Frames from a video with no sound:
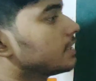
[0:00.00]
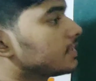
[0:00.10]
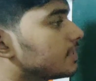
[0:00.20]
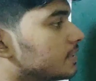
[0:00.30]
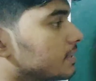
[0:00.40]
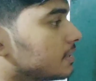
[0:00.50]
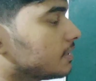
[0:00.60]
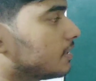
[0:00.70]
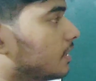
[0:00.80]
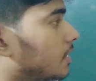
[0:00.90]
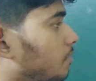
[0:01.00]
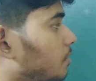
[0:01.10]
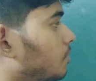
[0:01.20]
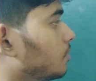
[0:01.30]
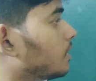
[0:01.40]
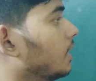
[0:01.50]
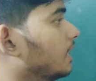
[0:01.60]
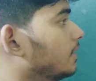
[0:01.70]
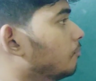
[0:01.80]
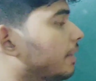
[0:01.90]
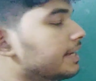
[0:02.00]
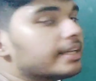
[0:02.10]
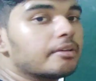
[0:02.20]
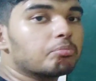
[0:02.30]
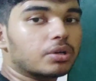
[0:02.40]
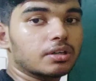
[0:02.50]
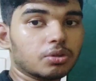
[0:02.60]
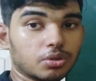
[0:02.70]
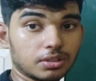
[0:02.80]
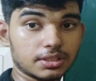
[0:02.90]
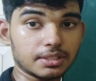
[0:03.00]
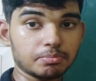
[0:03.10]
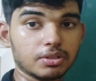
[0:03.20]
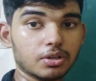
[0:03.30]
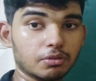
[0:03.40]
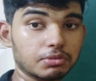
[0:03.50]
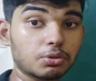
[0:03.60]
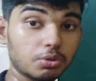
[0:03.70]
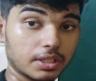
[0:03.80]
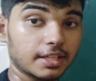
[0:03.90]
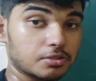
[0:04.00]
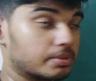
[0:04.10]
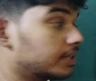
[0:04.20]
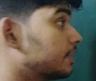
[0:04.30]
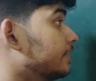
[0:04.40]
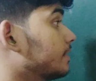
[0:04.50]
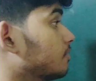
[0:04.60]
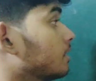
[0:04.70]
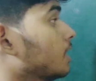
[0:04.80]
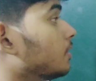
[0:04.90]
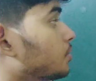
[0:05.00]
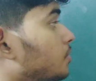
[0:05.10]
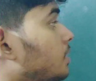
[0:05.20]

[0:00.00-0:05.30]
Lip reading: tells us about the main important concept of the code that is being written. So